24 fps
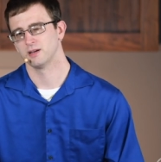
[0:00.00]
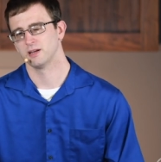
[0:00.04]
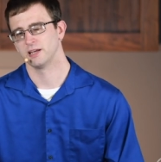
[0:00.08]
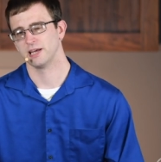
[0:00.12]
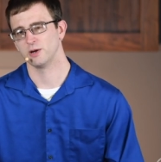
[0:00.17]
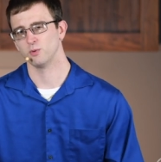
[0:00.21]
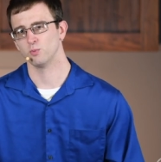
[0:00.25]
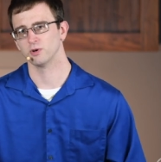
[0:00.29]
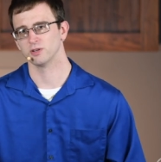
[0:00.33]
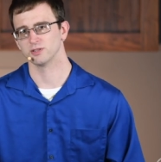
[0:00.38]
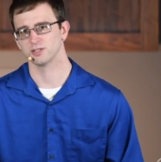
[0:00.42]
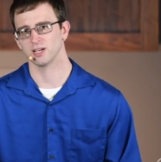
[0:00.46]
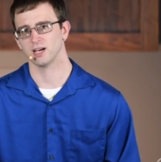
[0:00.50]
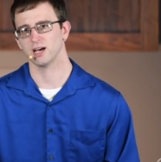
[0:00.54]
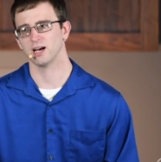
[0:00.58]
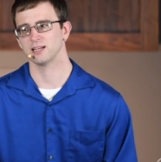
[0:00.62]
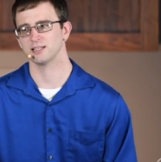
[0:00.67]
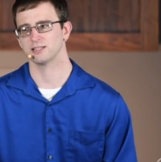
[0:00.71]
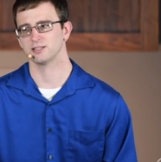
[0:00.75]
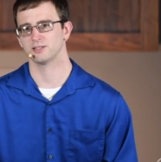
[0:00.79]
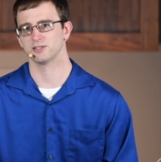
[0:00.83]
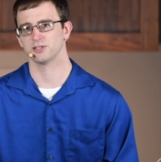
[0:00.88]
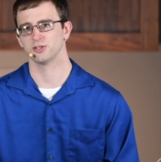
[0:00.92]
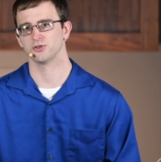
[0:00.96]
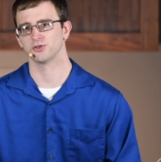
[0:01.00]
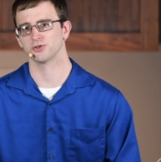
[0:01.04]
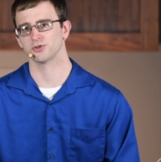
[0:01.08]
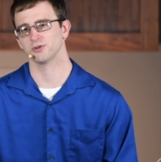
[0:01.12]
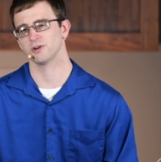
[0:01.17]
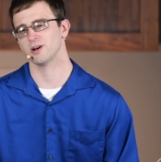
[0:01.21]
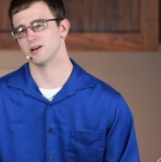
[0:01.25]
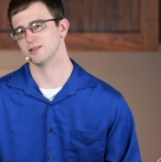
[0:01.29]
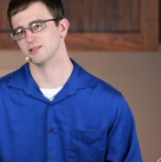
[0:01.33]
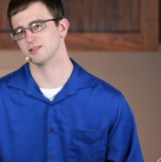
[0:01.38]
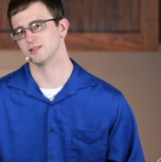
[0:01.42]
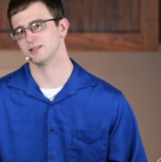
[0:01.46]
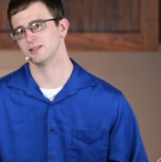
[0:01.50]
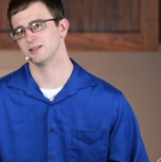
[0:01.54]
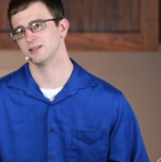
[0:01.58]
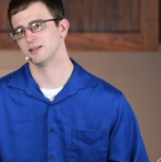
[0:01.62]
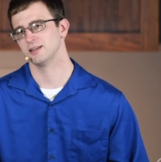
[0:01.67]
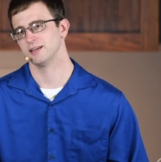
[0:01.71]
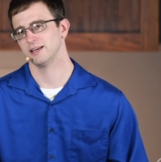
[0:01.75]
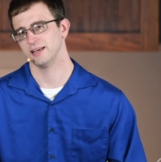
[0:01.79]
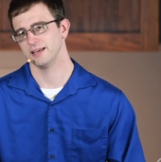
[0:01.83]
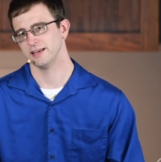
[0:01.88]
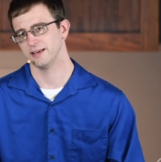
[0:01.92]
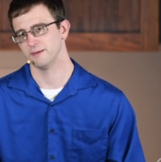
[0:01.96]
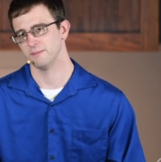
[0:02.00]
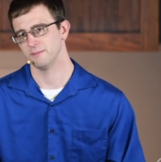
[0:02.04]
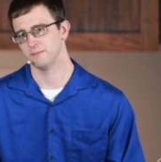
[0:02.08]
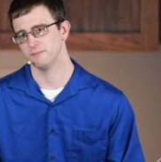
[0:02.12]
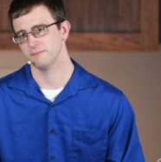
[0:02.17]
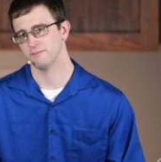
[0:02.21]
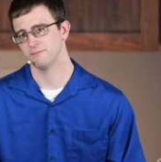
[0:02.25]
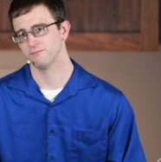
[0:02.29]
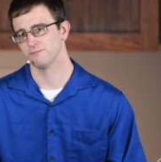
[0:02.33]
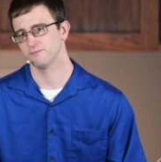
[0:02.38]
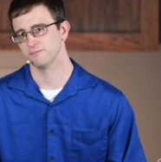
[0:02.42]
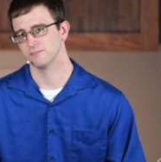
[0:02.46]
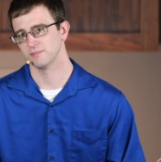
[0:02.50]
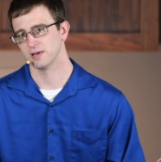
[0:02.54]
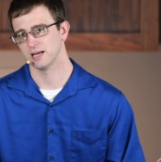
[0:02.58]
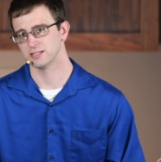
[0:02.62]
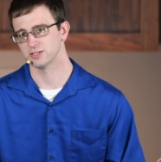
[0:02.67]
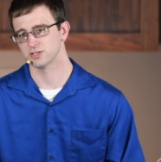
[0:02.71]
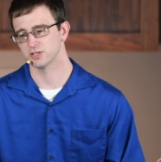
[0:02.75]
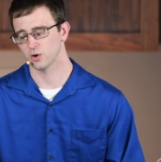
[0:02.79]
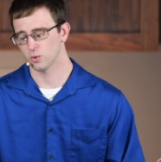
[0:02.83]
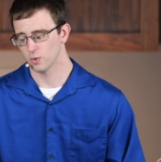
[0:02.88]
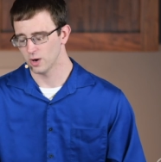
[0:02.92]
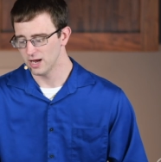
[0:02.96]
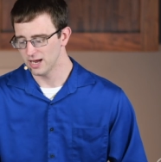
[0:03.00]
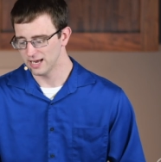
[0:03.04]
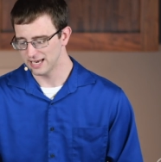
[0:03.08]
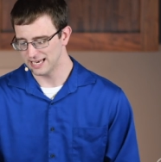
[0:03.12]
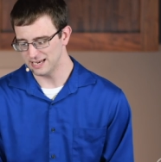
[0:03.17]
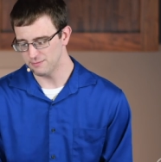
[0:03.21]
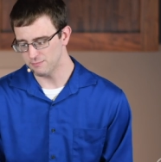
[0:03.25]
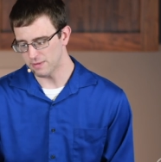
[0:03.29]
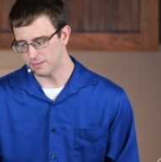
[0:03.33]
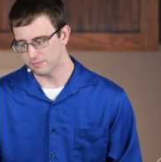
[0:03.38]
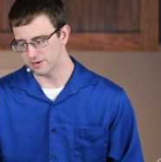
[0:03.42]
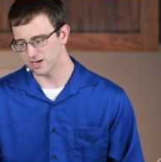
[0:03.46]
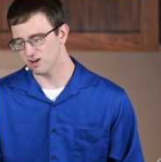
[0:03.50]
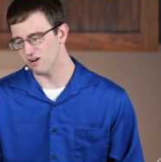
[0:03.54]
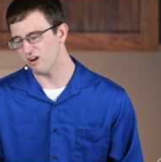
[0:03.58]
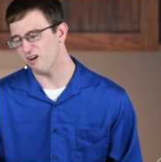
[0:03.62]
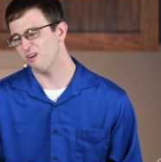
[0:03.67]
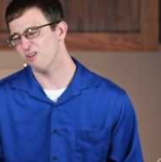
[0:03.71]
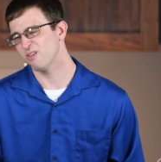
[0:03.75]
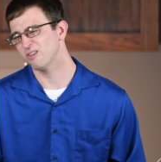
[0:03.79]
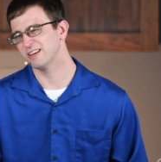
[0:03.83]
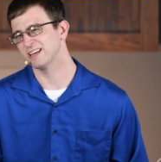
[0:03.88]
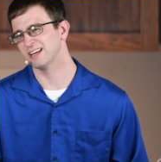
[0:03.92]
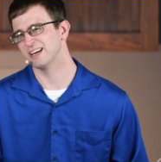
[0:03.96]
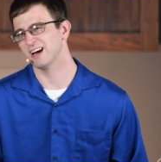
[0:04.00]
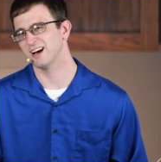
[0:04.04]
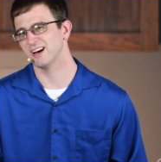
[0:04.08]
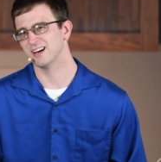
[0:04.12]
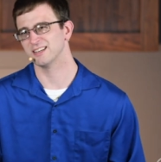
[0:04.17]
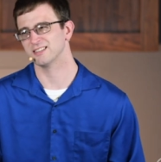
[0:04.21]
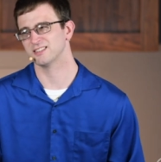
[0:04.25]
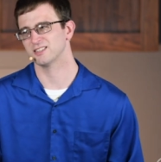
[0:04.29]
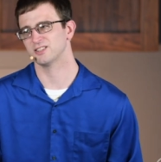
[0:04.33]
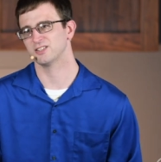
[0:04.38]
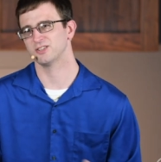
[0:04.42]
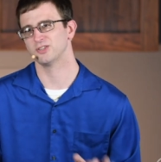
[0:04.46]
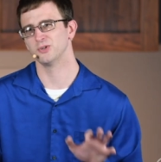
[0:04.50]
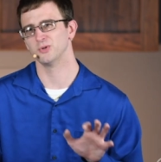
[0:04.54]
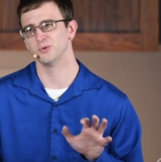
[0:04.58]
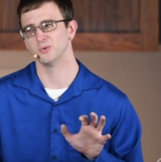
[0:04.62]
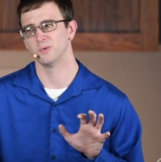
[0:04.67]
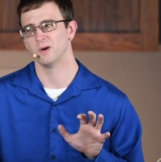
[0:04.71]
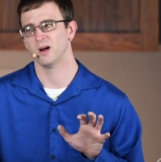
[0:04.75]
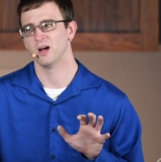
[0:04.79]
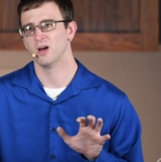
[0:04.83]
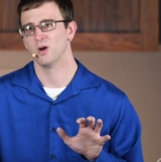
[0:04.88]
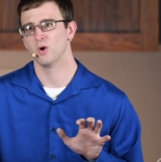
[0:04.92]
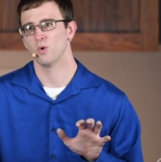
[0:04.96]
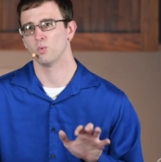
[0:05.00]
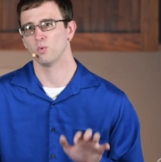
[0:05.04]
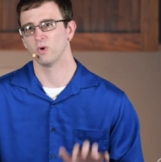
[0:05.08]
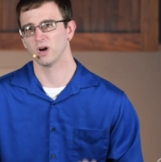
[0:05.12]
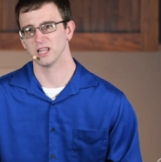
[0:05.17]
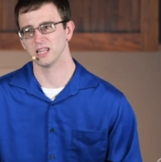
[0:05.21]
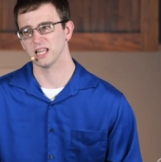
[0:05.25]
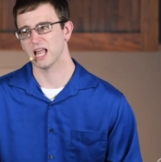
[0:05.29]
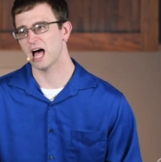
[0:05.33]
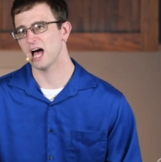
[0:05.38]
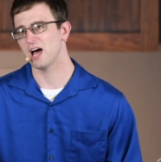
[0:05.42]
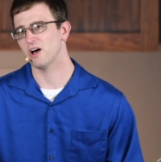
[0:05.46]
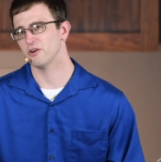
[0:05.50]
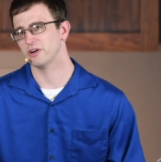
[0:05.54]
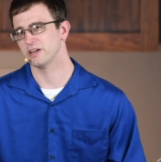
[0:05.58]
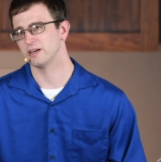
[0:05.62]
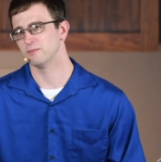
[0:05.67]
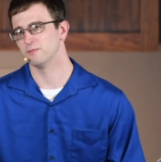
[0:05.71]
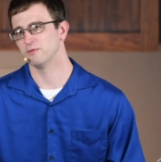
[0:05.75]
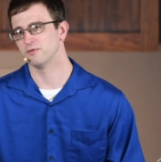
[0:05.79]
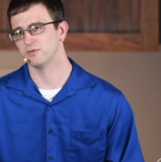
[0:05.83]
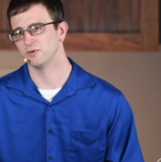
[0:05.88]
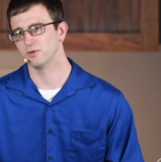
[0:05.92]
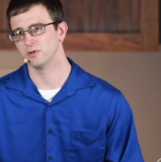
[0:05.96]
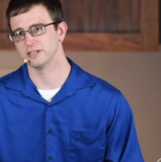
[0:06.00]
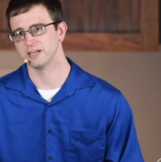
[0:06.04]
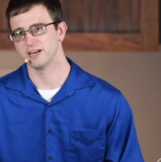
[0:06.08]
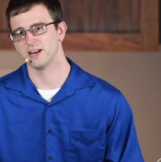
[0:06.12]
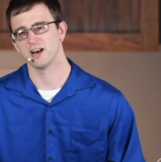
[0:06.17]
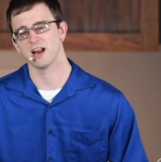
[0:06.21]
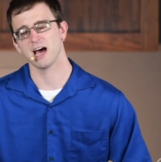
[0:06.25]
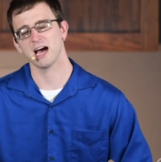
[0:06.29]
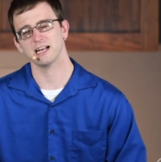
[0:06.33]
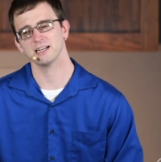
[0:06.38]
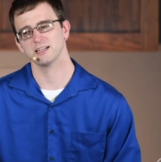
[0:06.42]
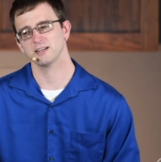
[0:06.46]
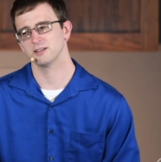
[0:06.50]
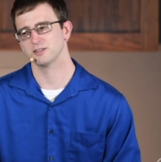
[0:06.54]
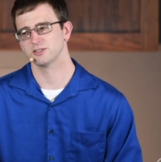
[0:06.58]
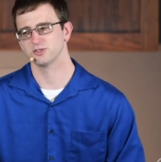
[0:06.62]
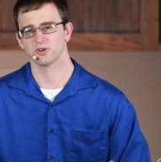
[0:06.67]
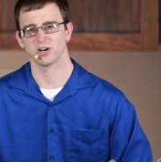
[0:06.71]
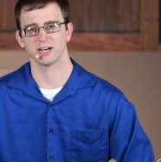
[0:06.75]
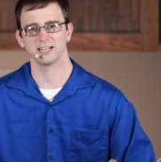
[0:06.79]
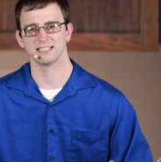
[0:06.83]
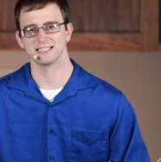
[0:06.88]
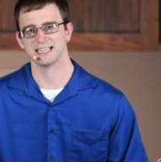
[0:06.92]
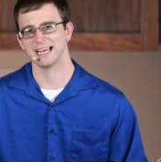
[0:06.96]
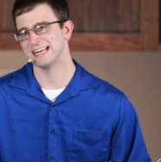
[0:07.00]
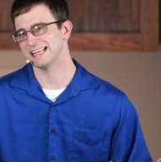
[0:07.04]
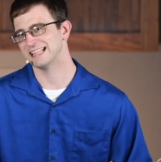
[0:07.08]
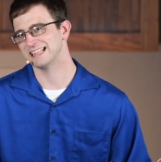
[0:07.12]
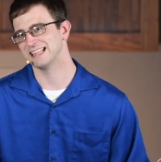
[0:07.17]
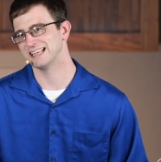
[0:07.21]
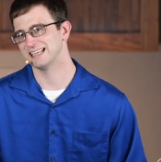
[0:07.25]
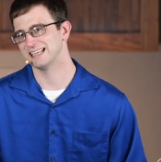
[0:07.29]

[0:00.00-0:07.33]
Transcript: He wants us to trust Him. And so He may be calling us to rely on Him fully, to not try to take